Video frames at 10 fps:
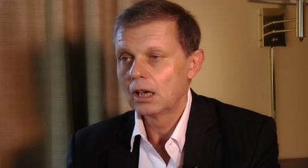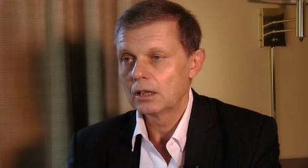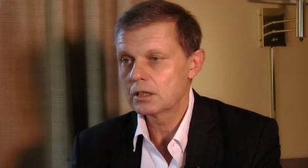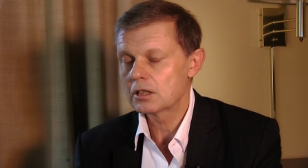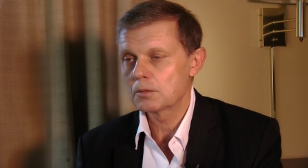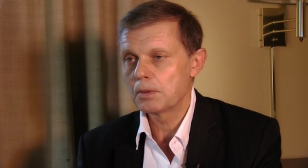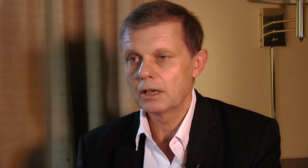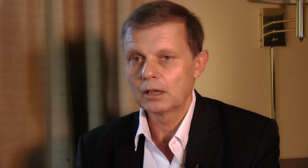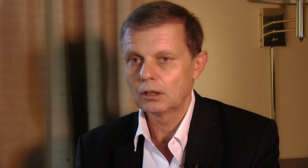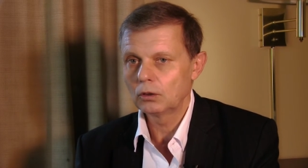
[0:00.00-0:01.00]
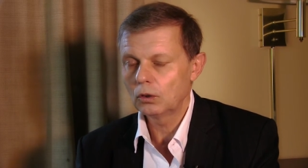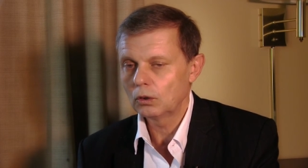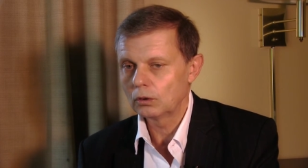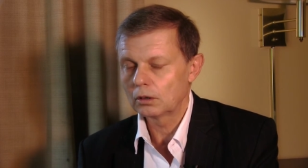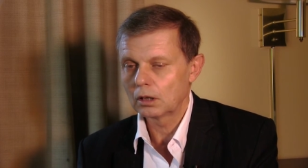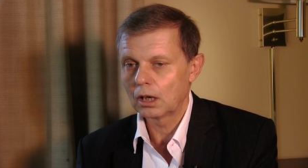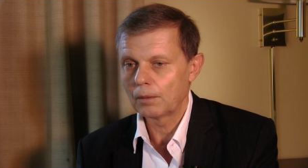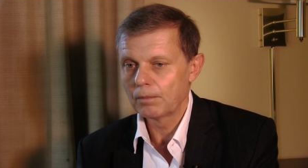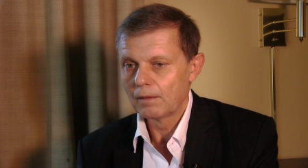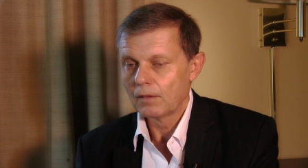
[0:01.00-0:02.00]
This is being ignored.
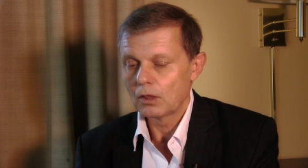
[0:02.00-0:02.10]
Um,